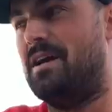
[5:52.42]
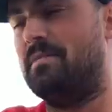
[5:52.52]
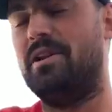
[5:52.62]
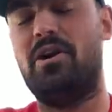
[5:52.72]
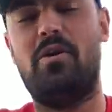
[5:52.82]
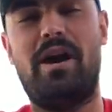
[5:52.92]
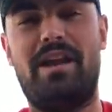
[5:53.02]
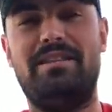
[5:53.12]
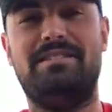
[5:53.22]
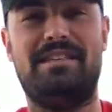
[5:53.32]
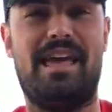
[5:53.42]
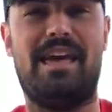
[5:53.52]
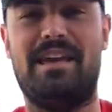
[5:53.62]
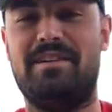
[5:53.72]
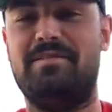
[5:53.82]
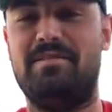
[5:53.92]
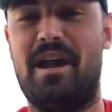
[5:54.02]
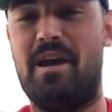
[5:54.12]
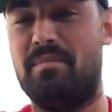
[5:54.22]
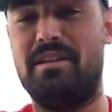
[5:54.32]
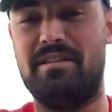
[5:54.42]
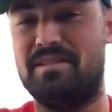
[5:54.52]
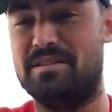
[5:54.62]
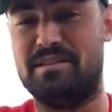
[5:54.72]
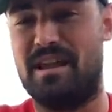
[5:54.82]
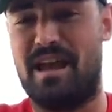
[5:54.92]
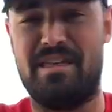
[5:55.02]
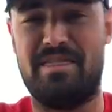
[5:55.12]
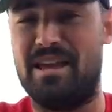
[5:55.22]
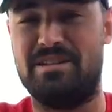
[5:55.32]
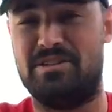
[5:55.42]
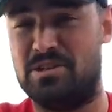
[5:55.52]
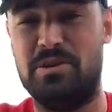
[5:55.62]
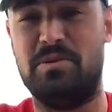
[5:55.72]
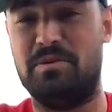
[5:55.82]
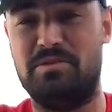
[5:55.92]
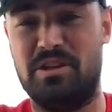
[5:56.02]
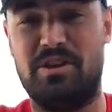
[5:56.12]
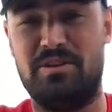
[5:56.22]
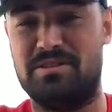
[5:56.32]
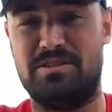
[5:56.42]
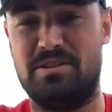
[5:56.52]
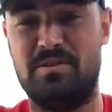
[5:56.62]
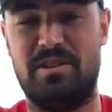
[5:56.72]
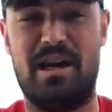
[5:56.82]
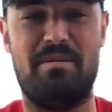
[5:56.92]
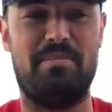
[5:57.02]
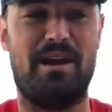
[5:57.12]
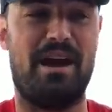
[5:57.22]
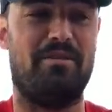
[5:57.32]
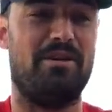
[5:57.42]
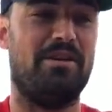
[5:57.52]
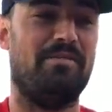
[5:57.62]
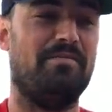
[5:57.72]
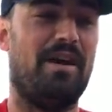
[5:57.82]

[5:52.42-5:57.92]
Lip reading: I'm going to go ahead and say, I think it's dude. She calls us dude a lot, but I don't know.